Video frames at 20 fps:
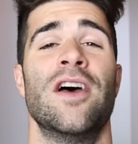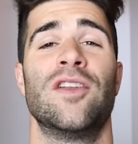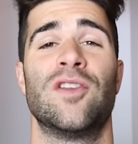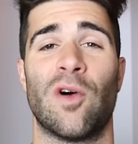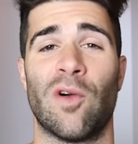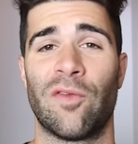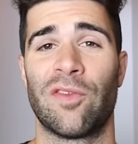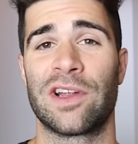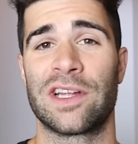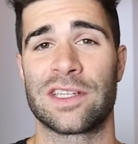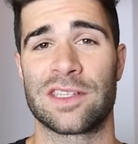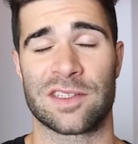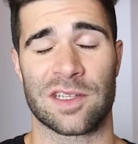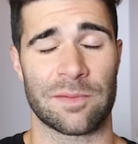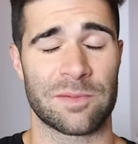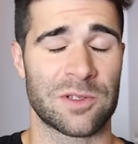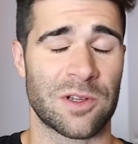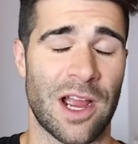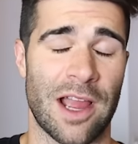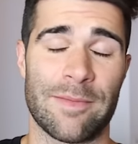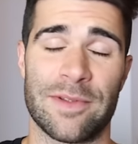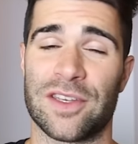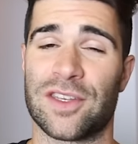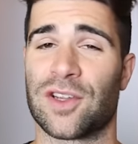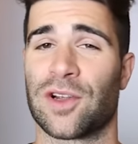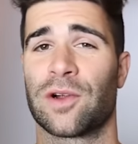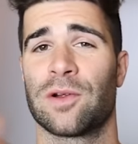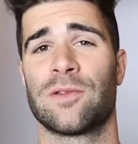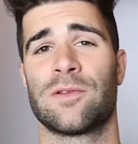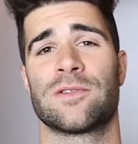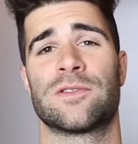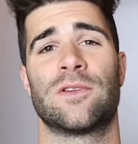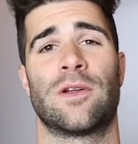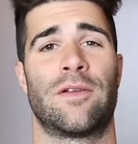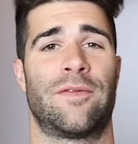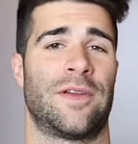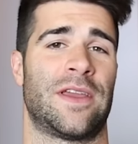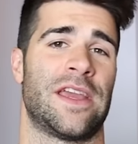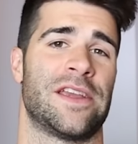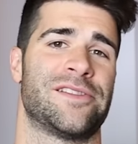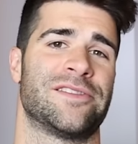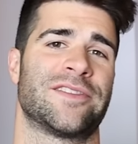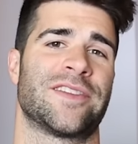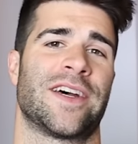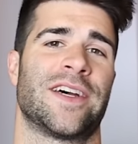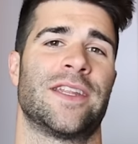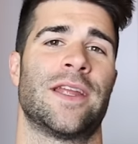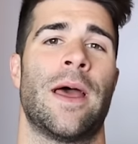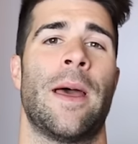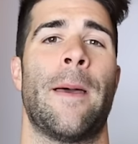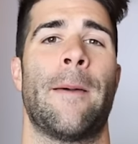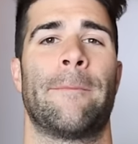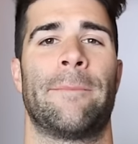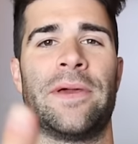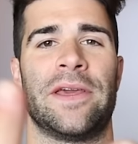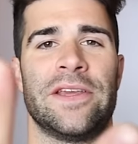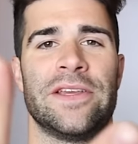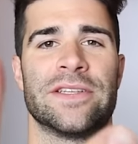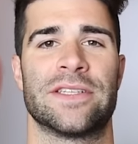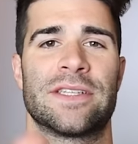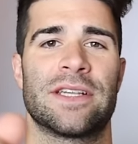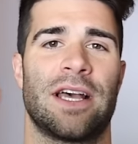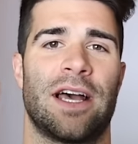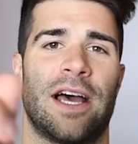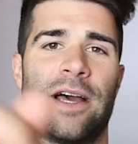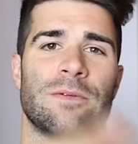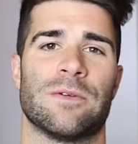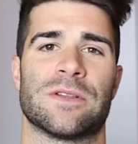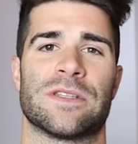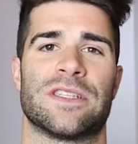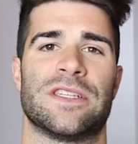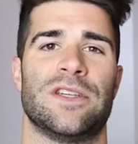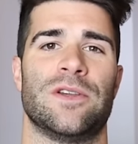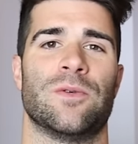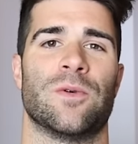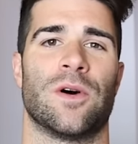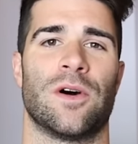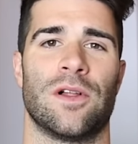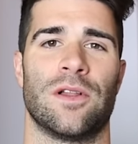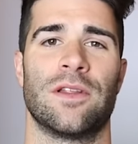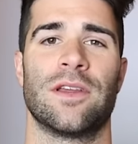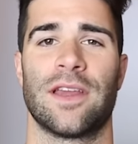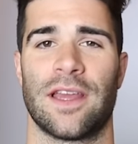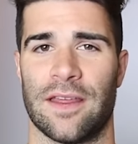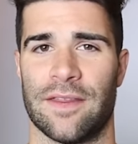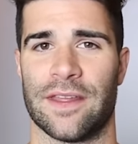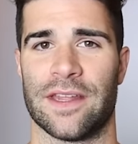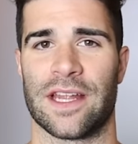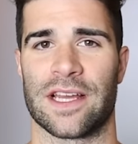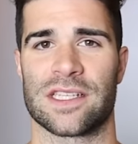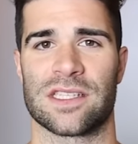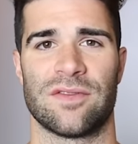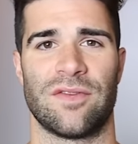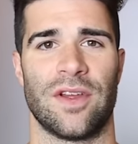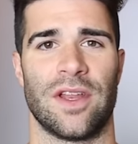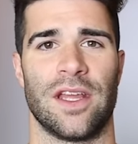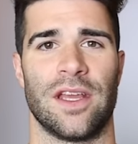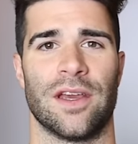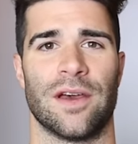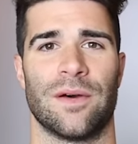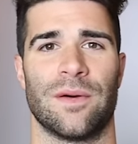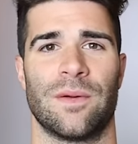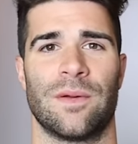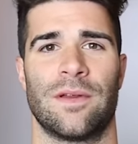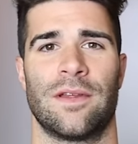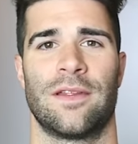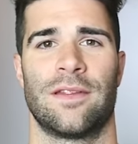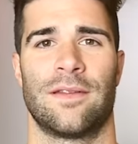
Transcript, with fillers: Don't forget to subscribe and turn those notifications on. Peace. I will see you all in the next video.